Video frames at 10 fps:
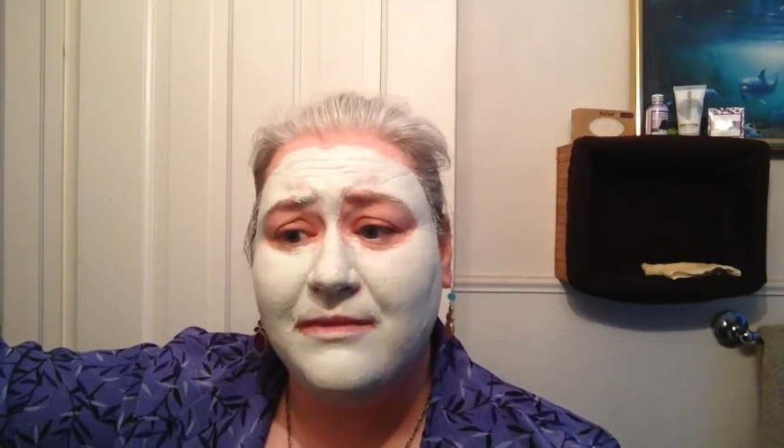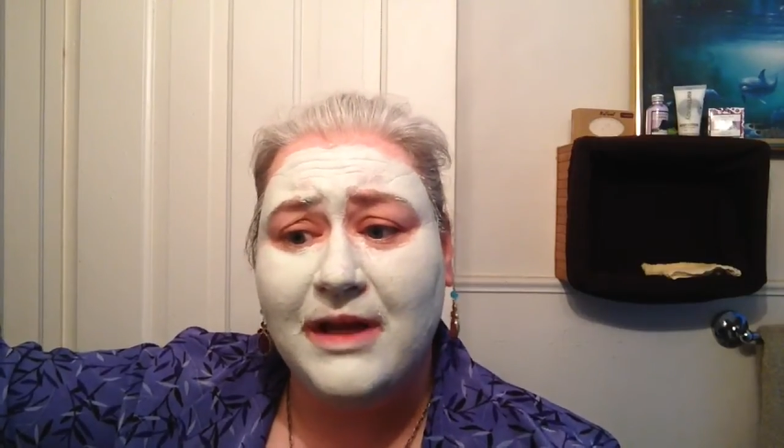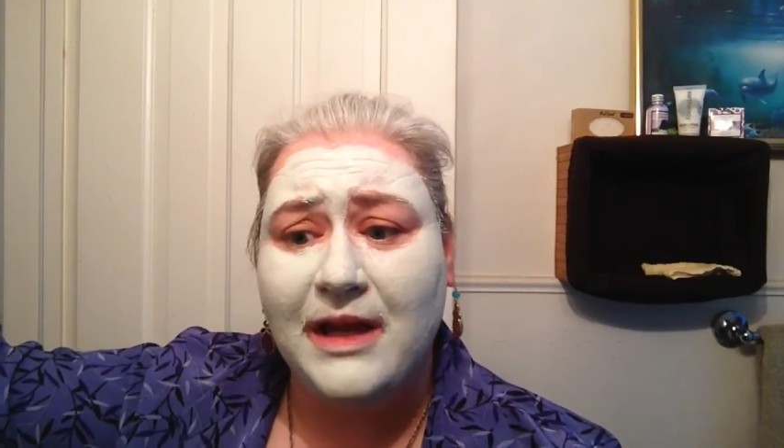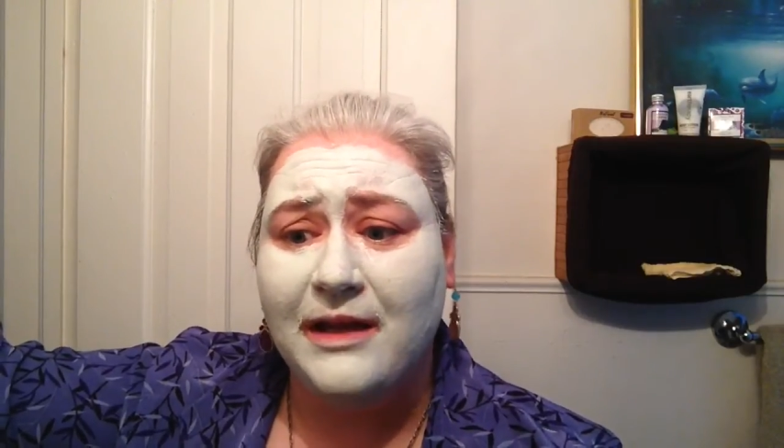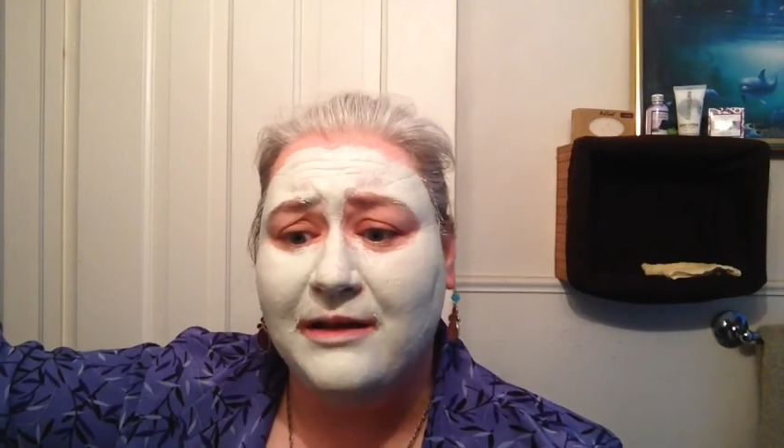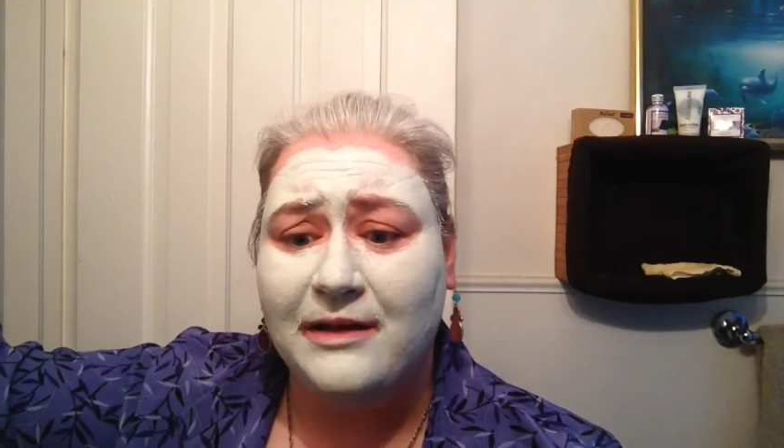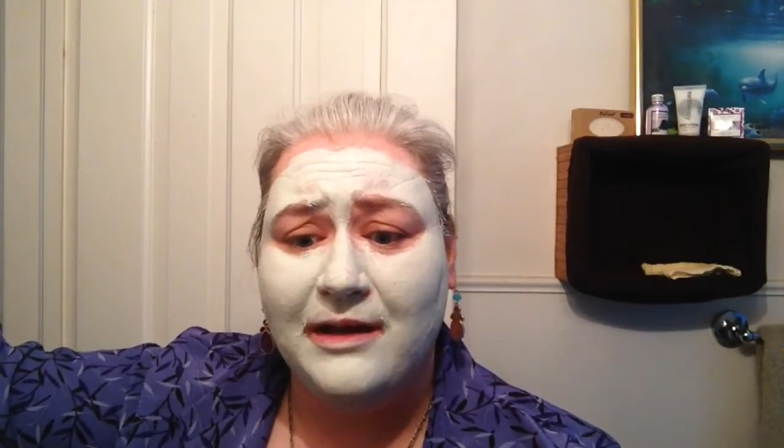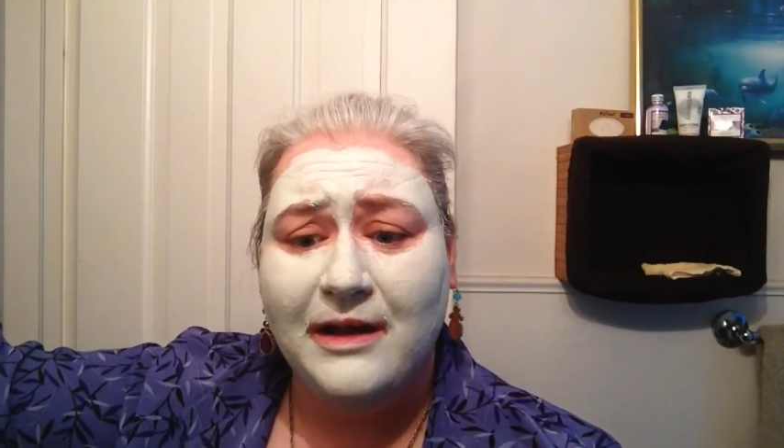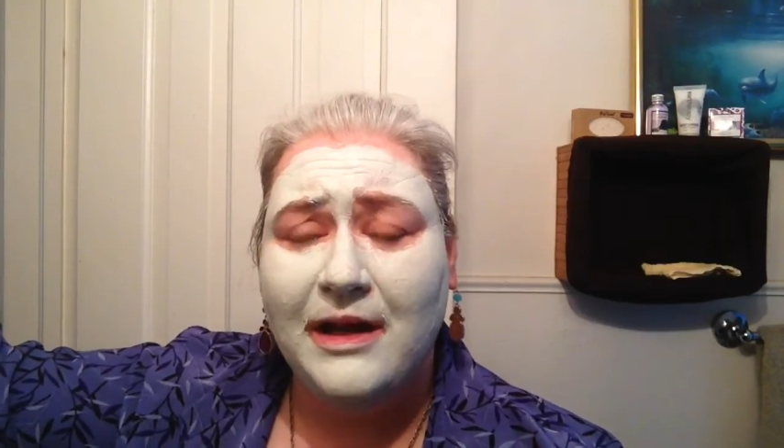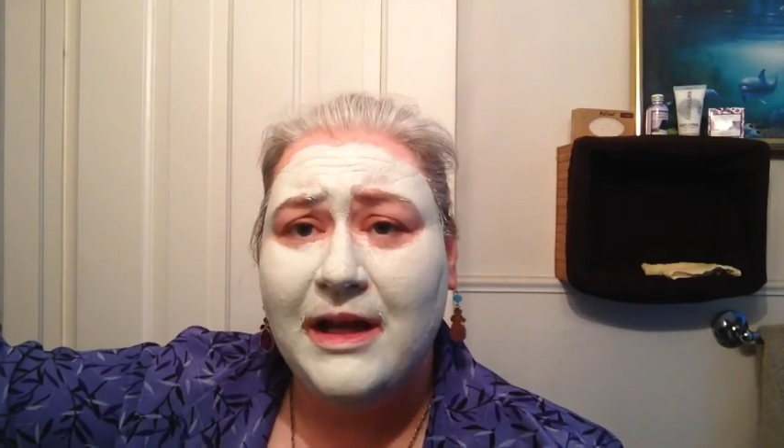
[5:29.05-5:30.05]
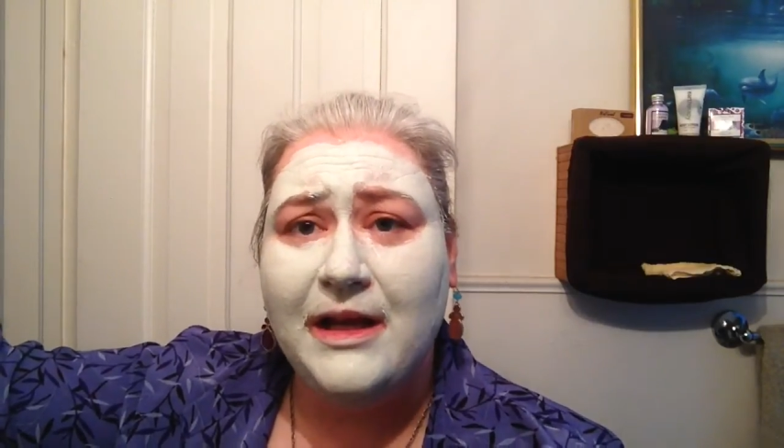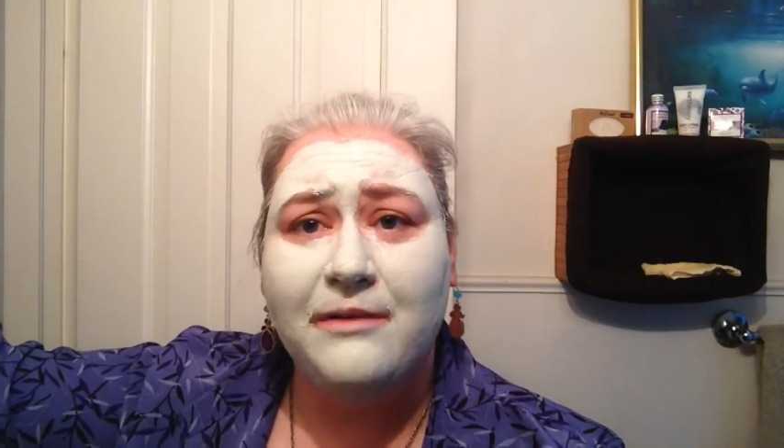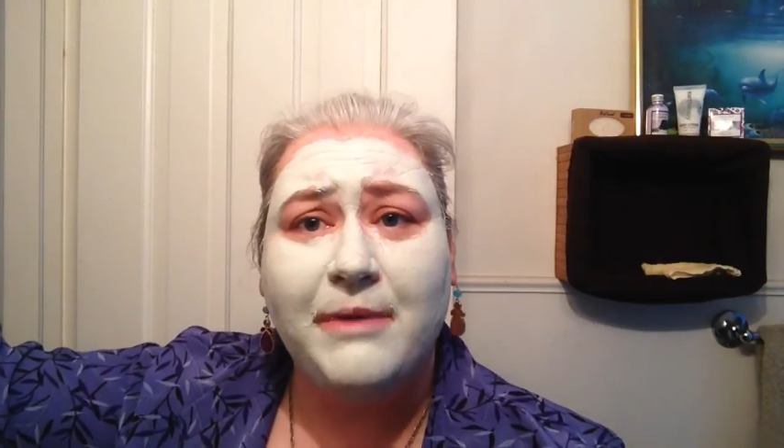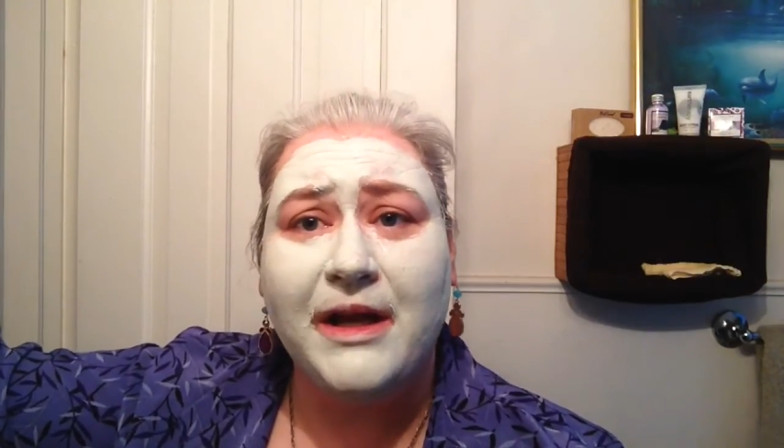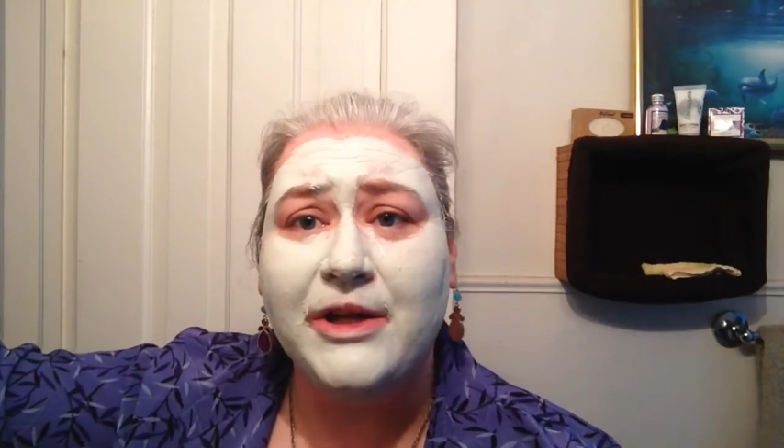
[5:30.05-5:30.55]
in
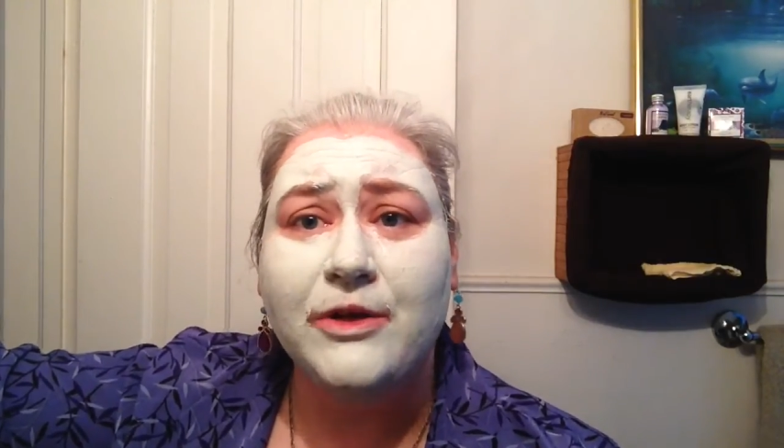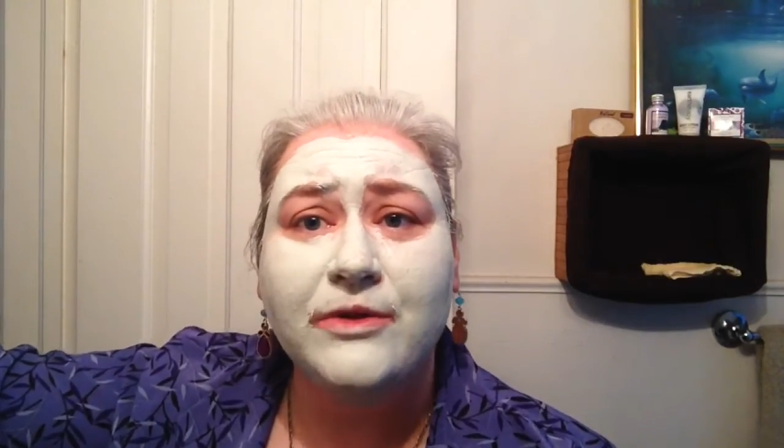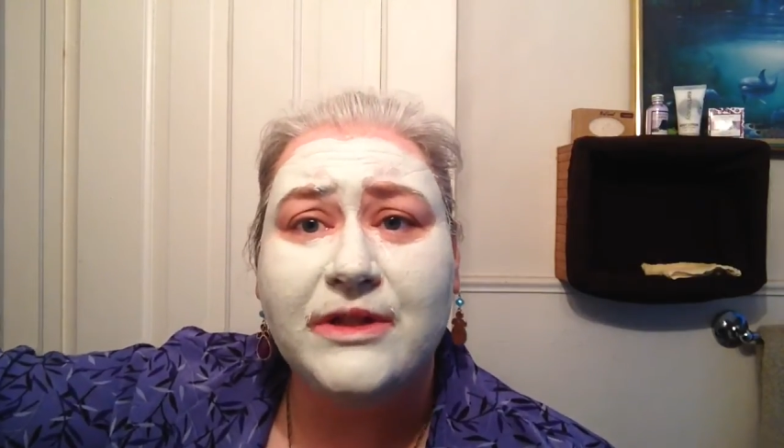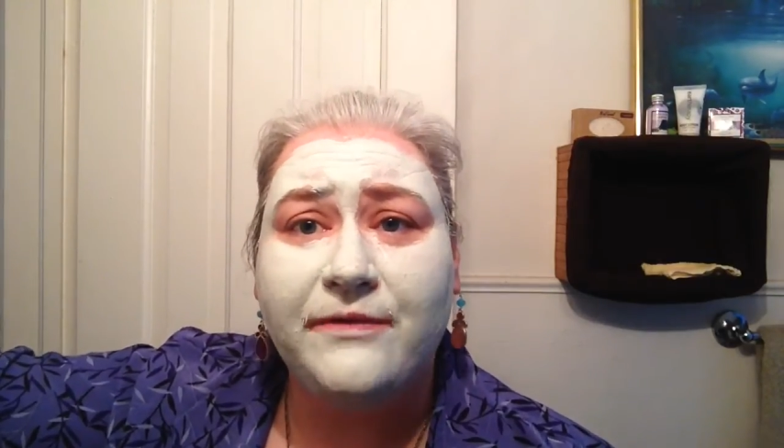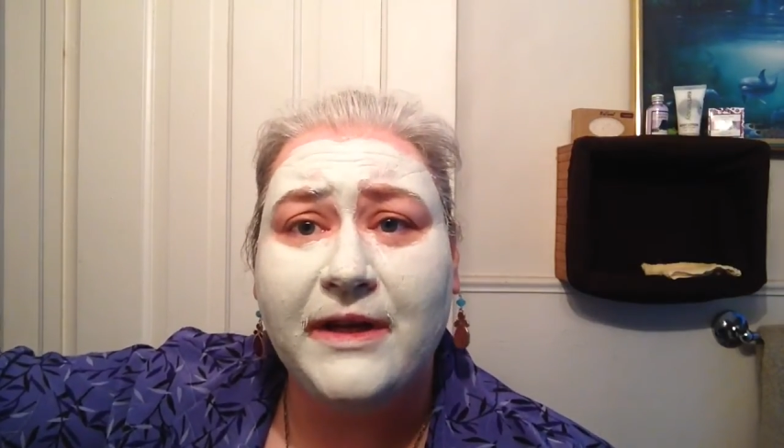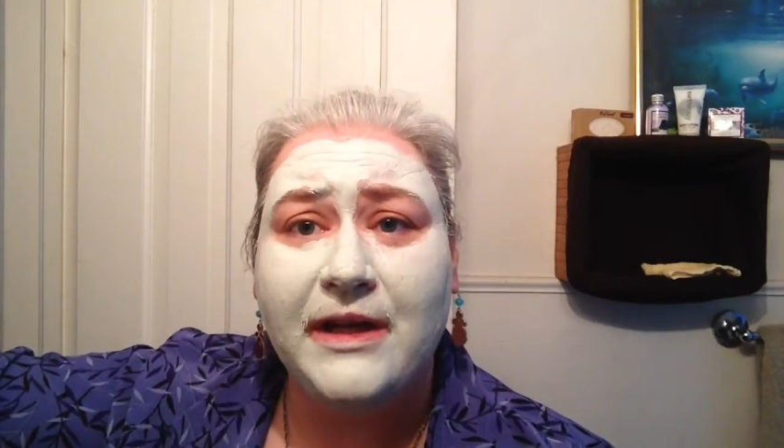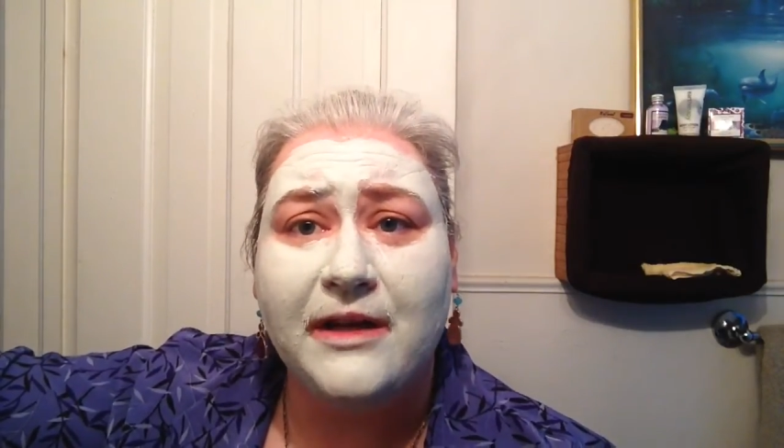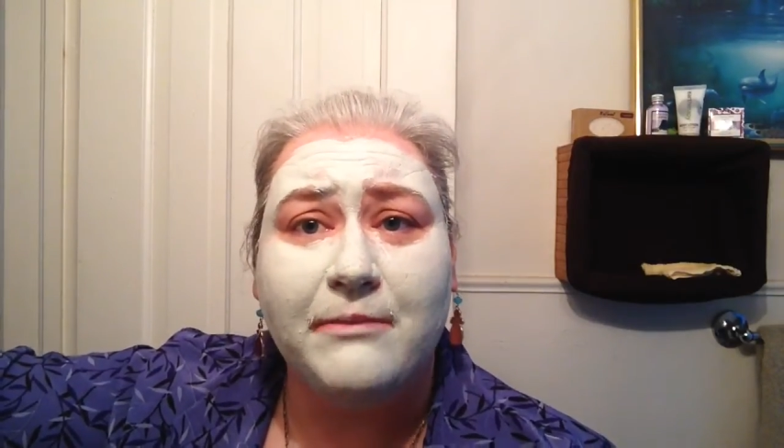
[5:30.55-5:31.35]
my news feed,